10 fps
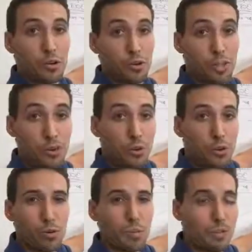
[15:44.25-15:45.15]
Really
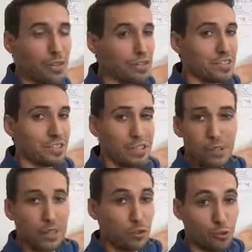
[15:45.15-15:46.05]
cool. You can just
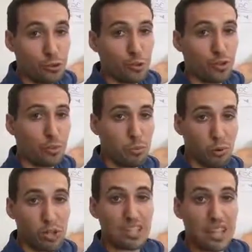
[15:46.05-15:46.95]
literally Google a
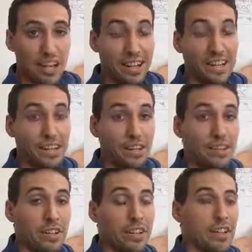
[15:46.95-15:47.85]
mortgage calculator,